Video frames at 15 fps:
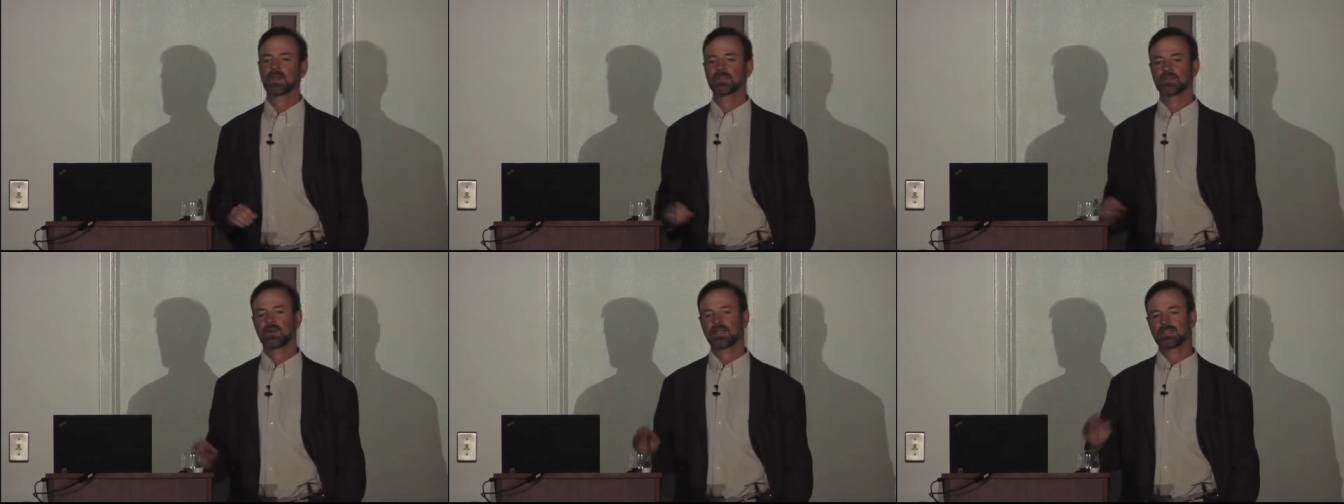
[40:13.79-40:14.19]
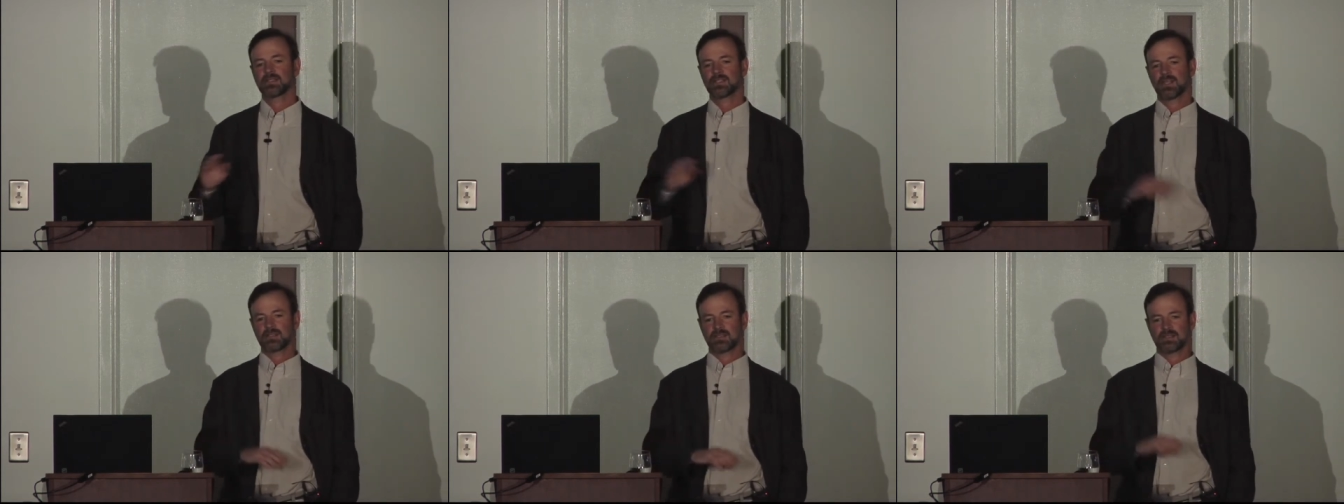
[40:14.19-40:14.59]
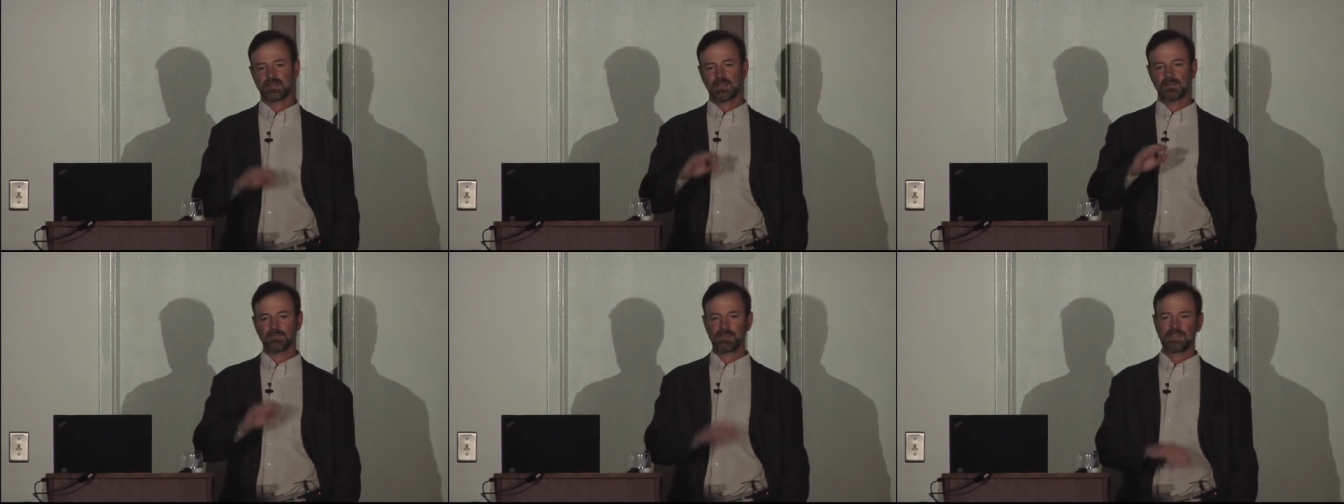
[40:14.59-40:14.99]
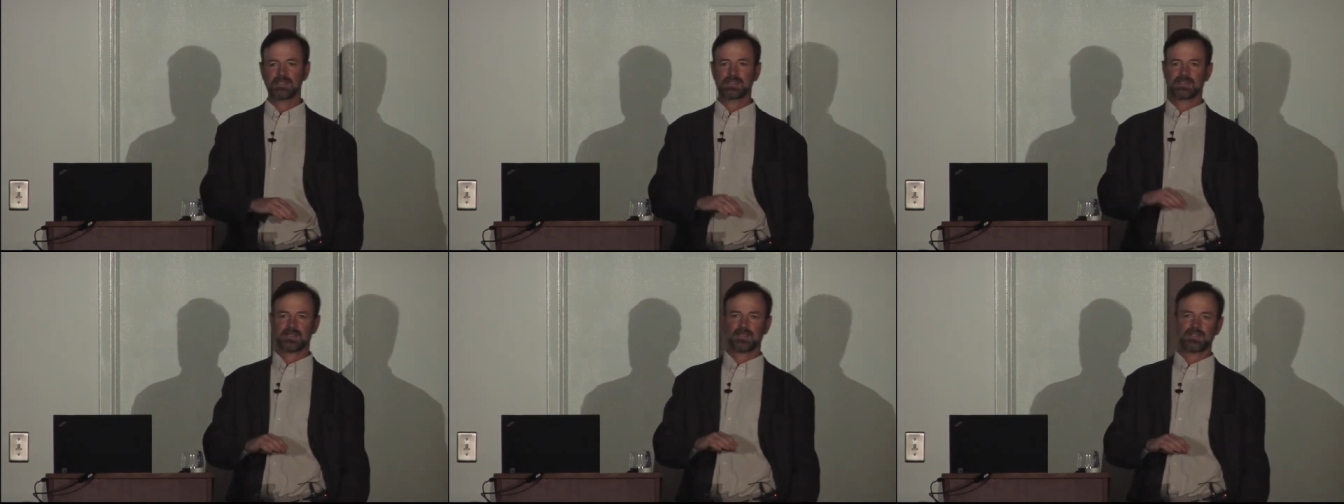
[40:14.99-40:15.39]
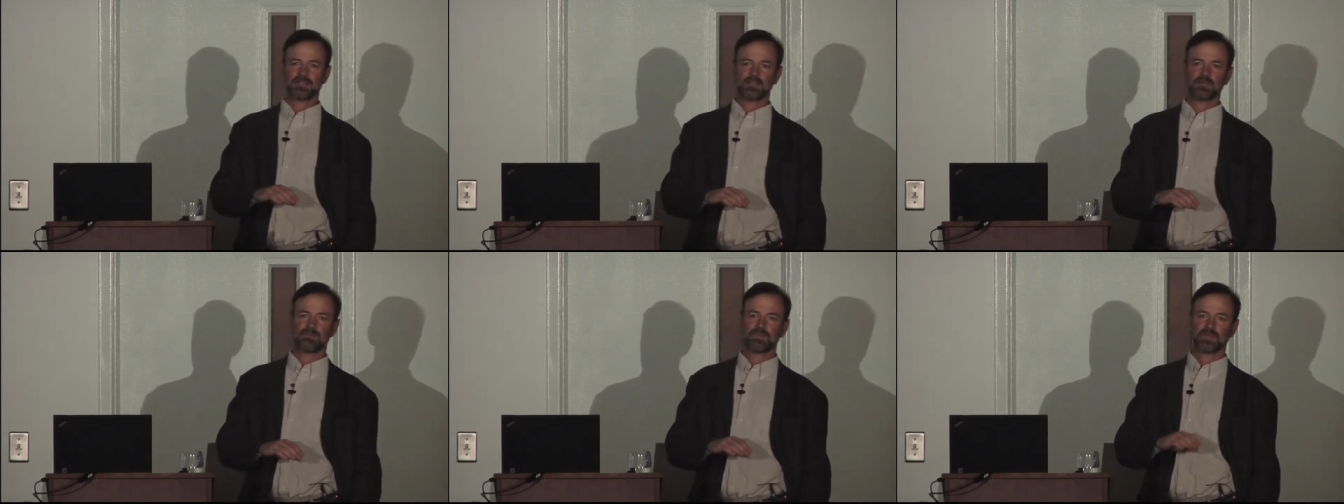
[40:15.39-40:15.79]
And so I checked in at a police station